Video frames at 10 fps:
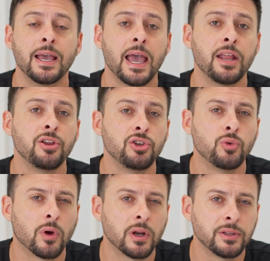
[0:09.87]
and
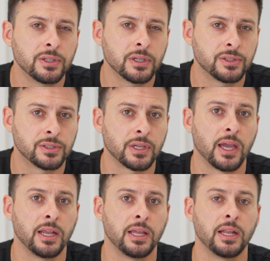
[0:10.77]
you wanted to
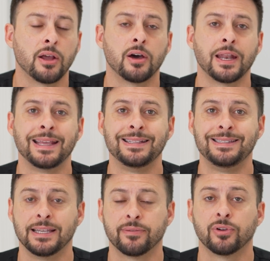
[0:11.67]
sign in on a
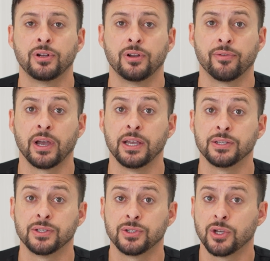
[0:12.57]
different
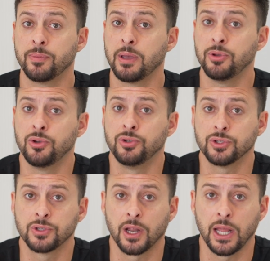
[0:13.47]
device, so maybe you
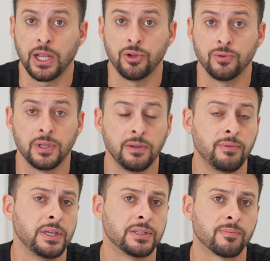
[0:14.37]
just got a new
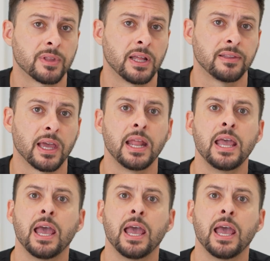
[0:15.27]
TV, something like that,